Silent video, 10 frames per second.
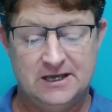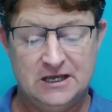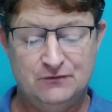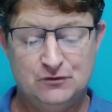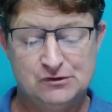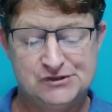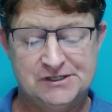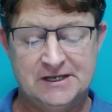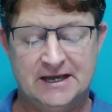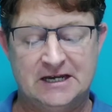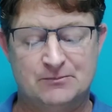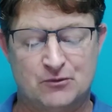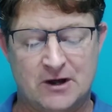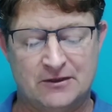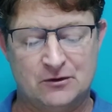If you see any
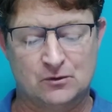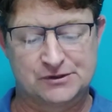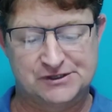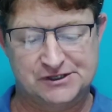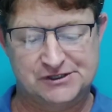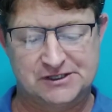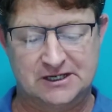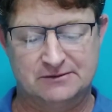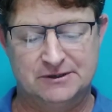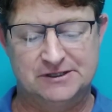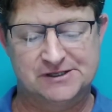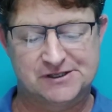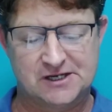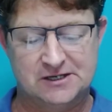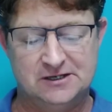brother or sister commit a
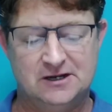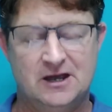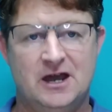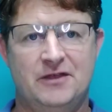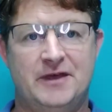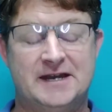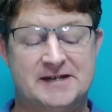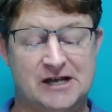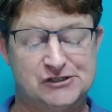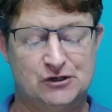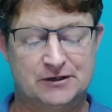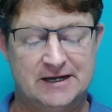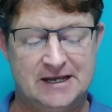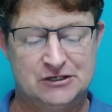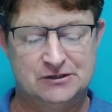sin that does not
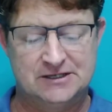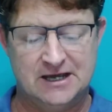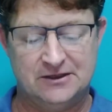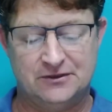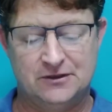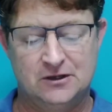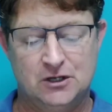lead to death,